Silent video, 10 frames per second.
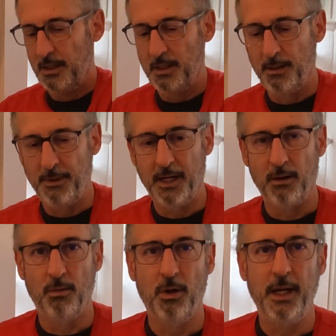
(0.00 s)

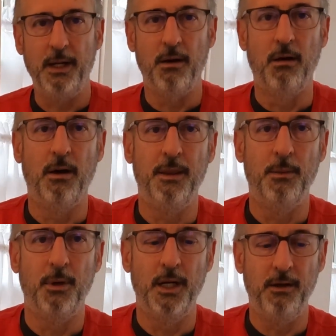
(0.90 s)
I'm right on
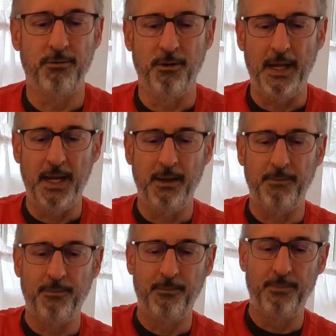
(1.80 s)
the money for
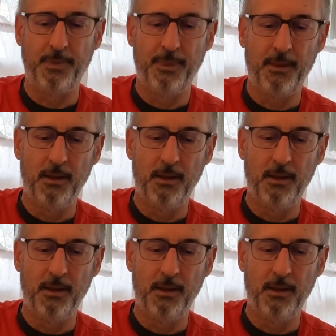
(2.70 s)
that.